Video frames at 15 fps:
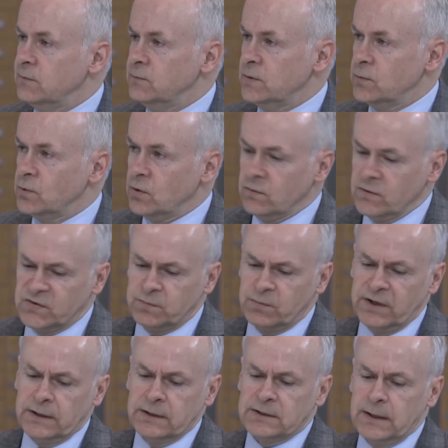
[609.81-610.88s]
and we would always
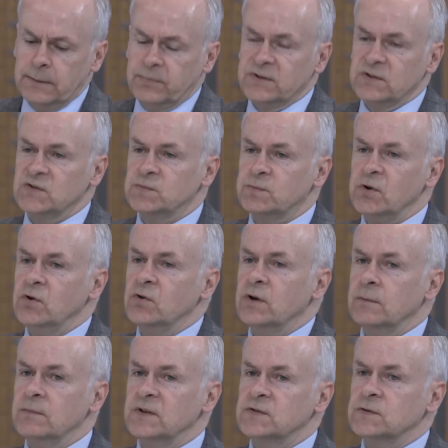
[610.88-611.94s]
bring it up in this
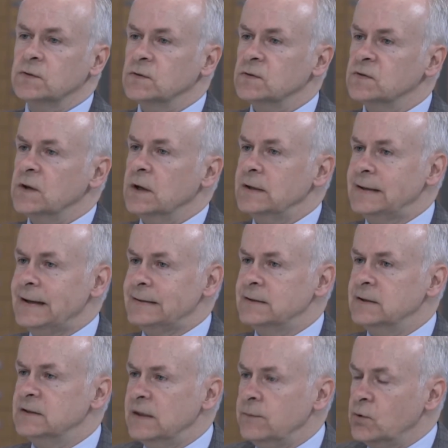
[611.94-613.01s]
program, is to say
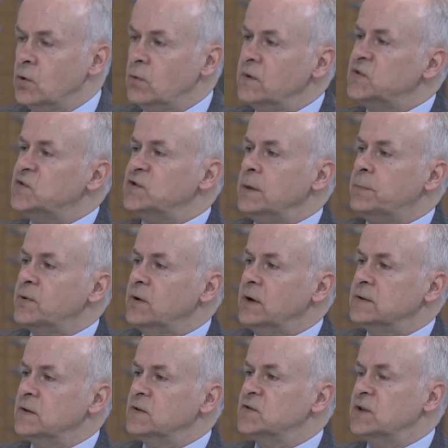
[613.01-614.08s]
that they would always
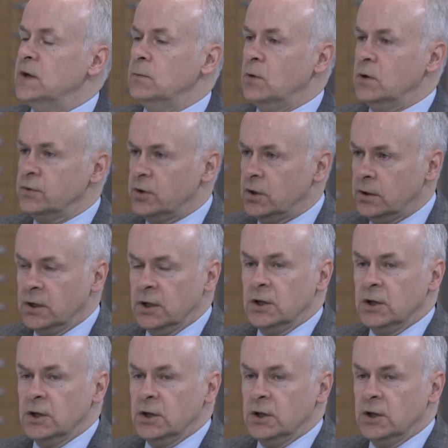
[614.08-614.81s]
separate and say, well, the